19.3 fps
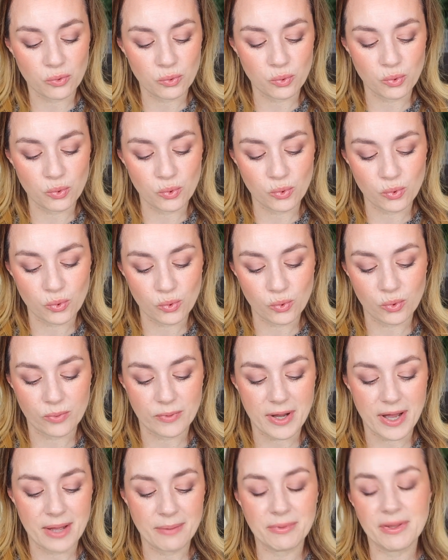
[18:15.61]
ooh,
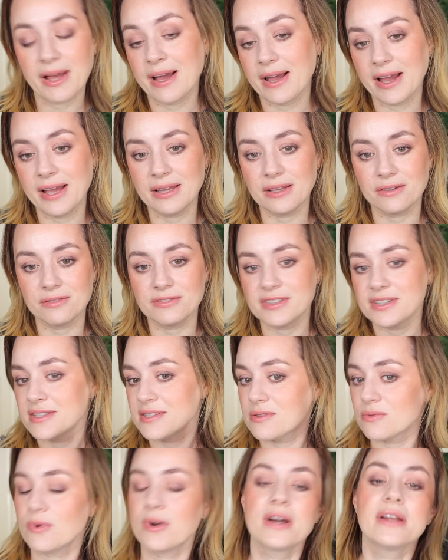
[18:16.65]
I love
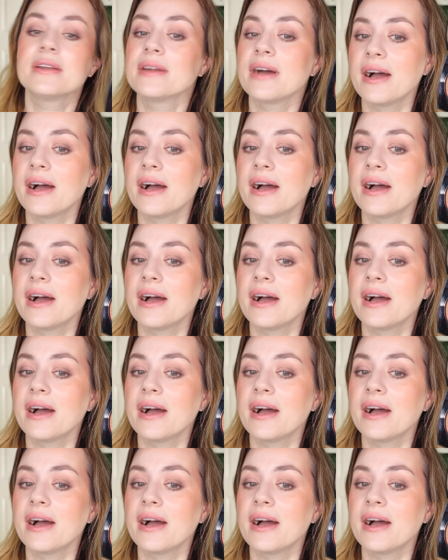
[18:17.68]
this one.